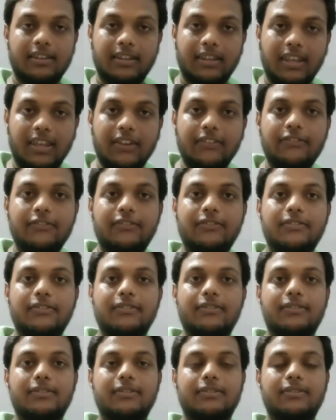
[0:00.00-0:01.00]
if
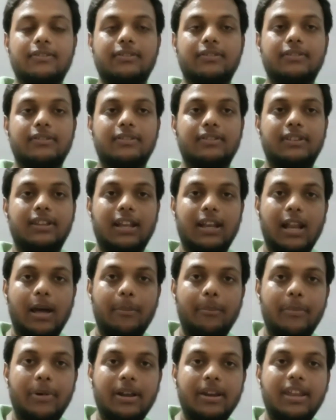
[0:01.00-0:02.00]
the
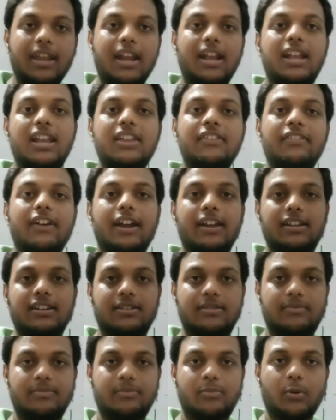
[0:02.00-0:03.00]
number can
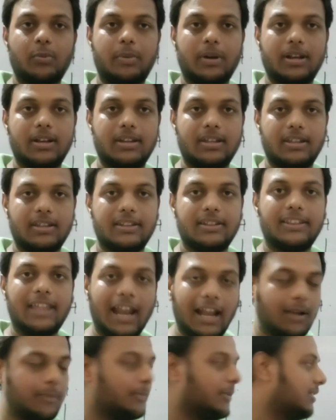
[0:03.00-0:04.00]
divide properly,
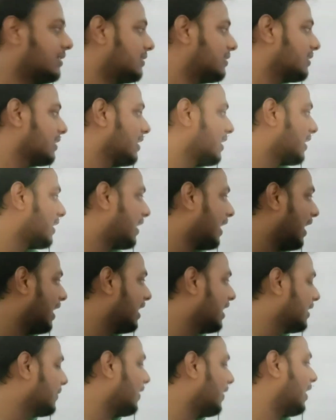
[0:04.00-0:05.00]
that means
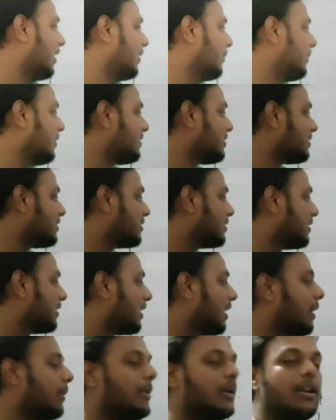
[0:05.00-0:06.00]
can divide means
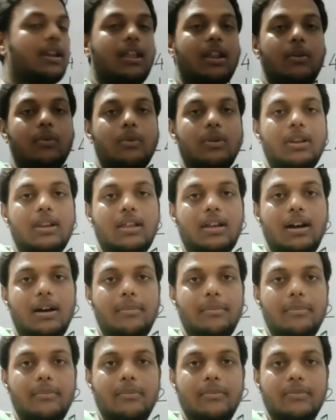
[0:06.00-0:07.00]
remainder will
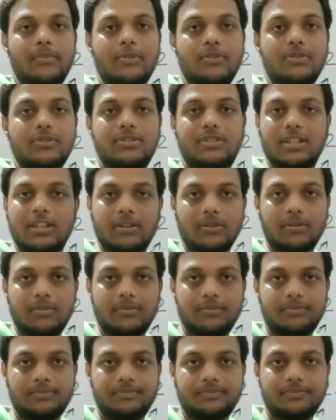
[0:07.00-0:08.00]
come 0.
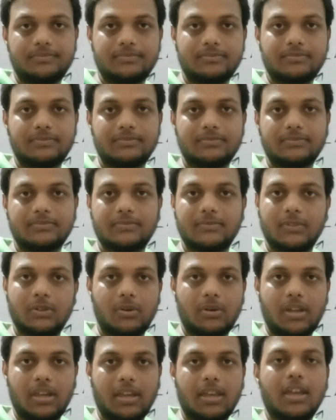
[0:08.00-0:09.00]

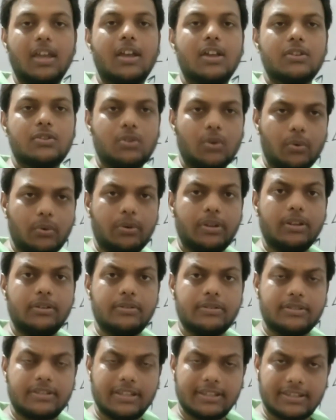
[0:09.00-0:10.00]
Okay, so we will
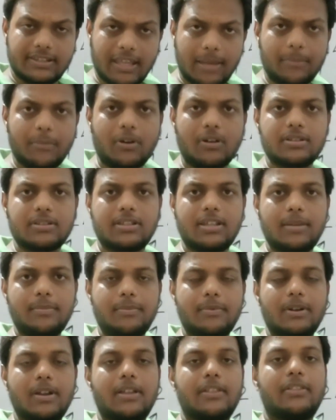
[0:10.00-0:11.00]
use this same
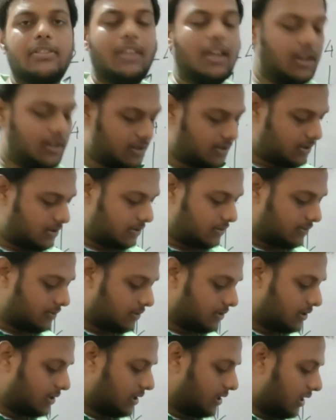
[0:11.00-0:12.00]
concept that
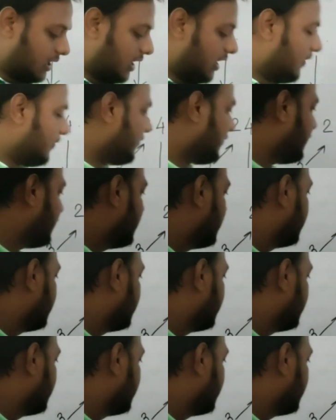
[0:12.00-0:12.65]
if